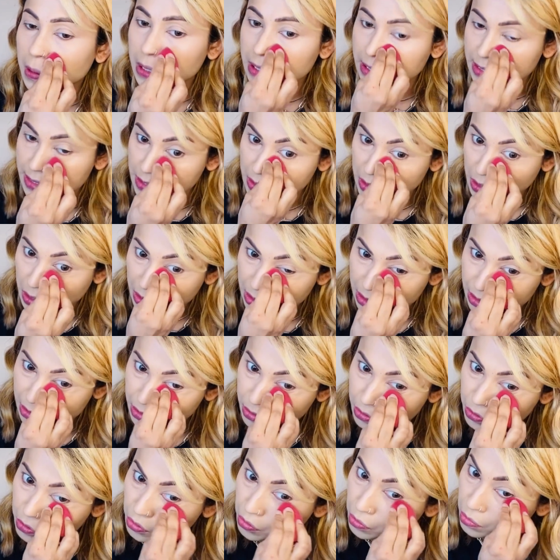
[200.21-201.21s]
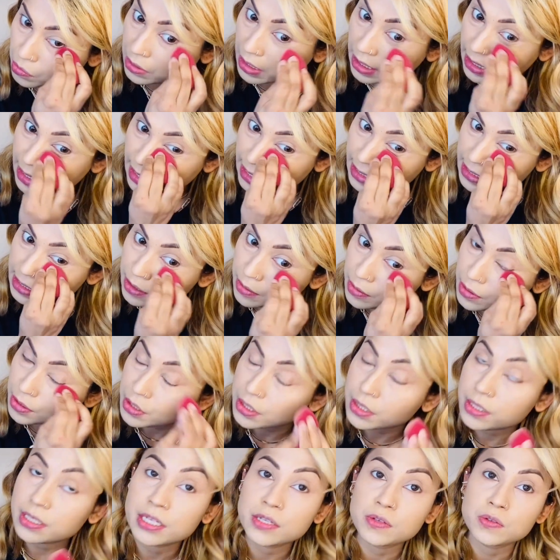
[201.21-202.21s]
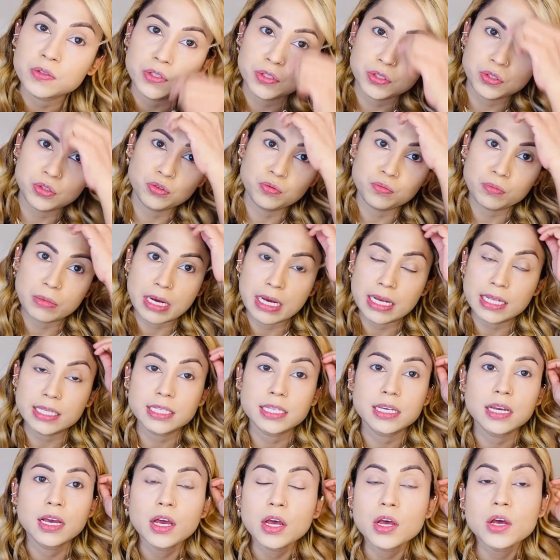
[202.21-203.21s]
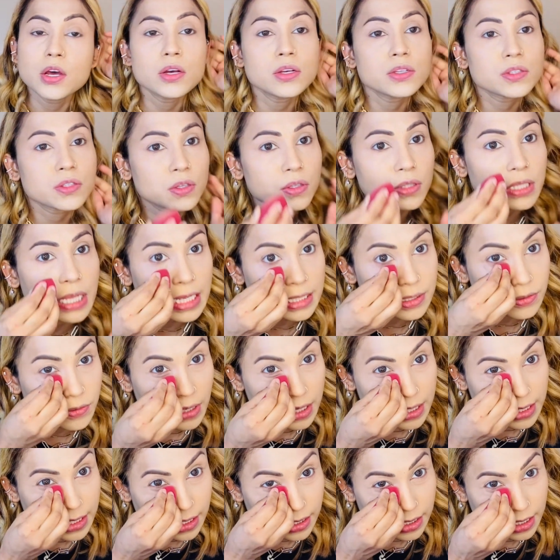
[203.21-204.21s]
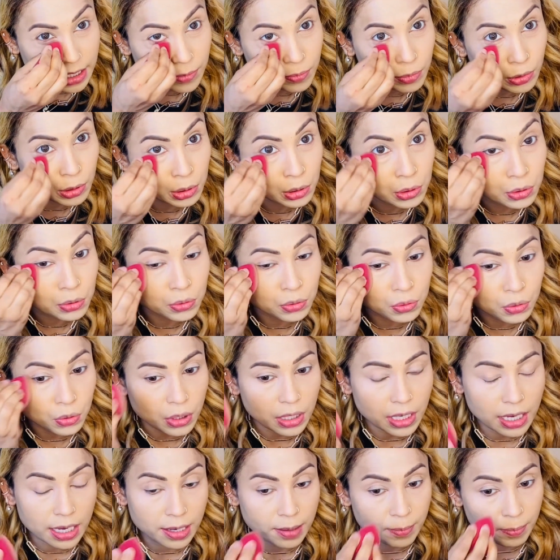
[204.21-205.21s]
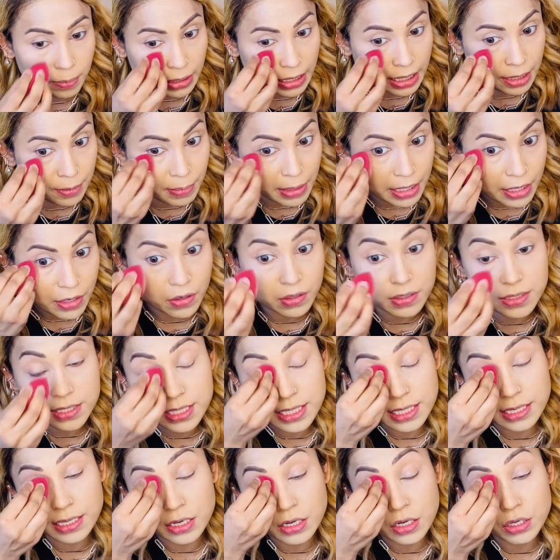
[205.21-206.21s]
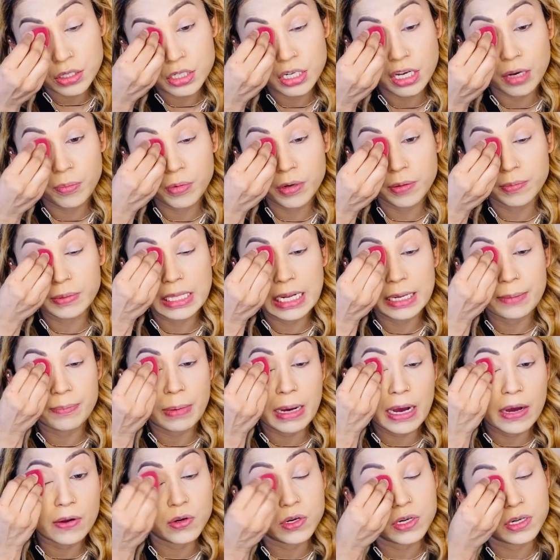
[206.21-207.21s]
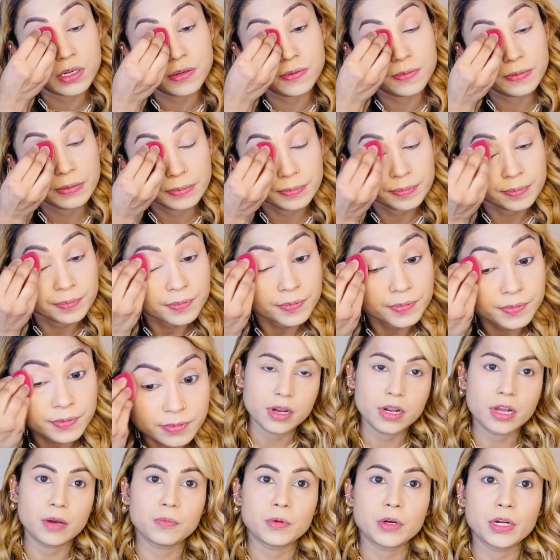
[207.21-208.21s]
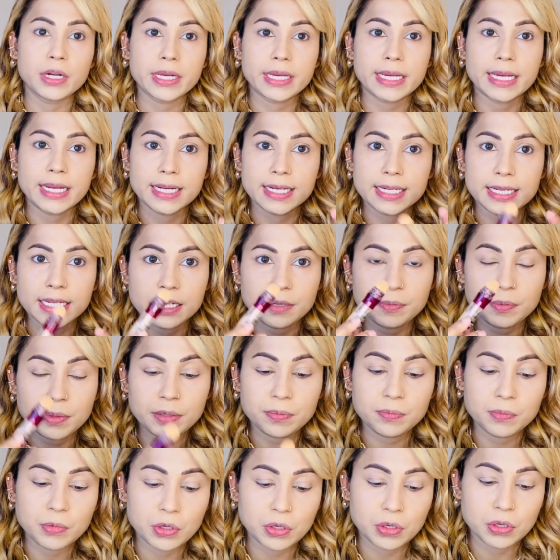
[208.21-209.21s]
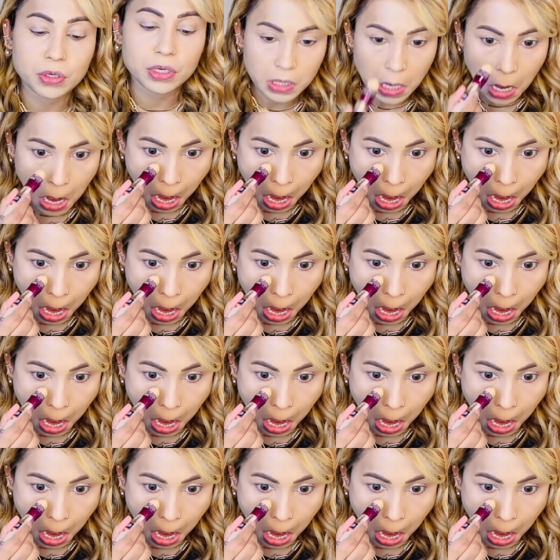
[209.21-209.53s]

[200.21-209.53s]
It's not too, like, I didn't use too much, so that's why I can able to blend my concealer on top of that powder. Now I'm gonna get a little bit more.